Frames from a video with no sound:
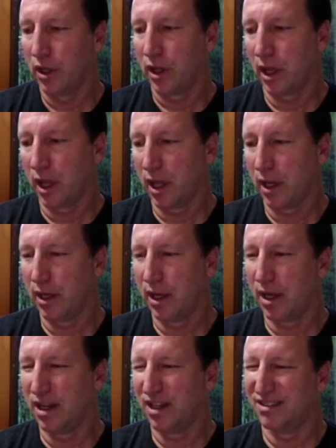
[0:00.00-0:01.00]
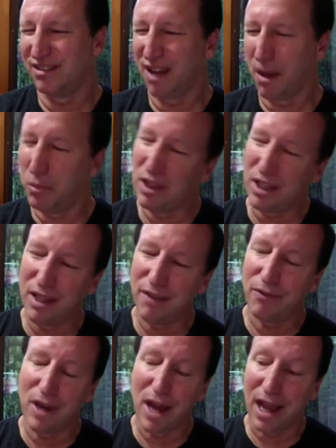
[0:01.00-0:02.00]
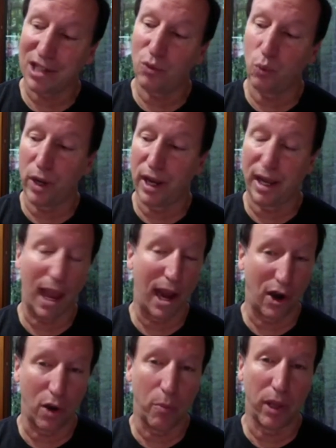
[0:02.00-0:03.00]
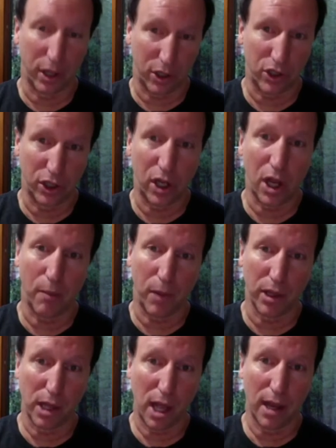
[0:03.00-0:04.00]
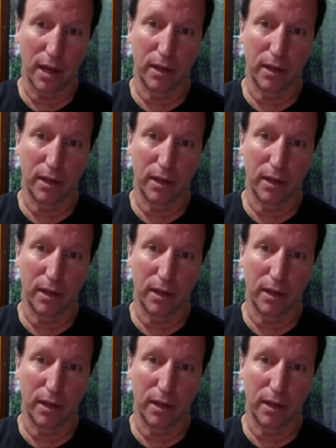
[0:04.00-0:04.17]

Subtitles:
And I believe next week Arabic should come online.